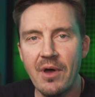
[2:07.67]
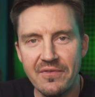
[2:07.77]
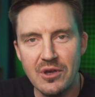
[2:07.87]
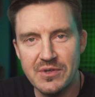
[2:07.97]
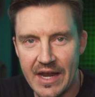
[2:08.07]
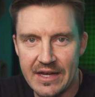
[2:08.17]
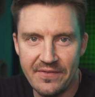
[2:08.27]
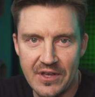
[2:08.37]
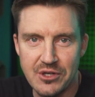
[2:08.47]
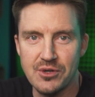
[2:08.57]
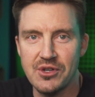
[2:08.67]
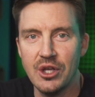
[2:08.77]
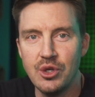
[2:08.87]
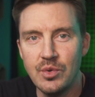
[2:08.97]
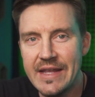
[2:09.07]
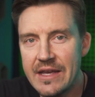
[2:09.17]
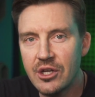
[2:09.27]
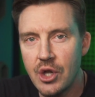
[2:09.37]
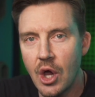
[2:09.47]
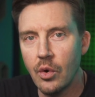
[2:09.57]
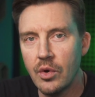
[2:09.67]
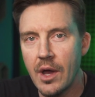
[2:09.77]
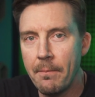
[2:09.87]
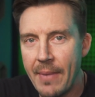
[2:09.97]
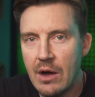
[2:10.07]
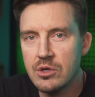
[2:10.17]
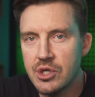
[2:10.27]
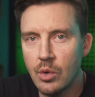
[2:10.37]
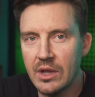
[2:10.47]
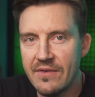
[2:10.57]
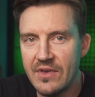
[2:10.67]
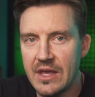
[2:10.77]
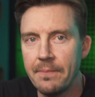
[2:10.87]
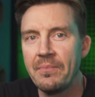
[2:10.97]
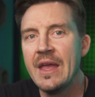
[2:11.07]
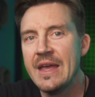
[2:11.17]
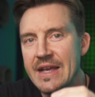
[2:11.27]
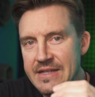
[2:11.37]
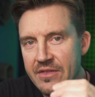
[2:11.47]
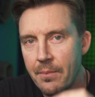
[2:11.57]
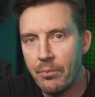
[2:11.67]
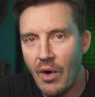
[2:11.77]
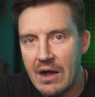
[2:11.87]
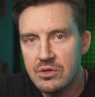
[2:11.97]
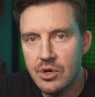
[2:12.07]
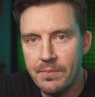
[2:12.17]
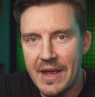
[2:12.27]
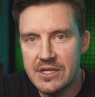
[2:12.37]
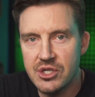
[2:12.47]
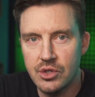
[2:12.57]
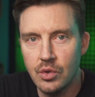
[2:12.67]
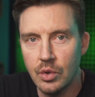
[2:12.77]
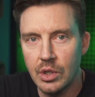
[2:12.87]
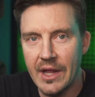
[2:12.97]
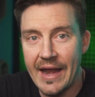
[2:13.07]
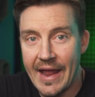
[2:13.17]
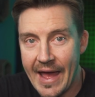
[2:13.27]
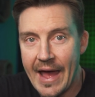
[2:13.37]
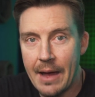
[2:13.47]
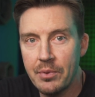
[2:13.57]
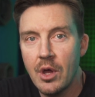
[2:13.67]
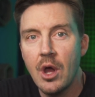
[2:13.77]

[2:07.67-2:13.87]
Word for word: of those handy features, a unique note about Total AV is that the browser based tool and app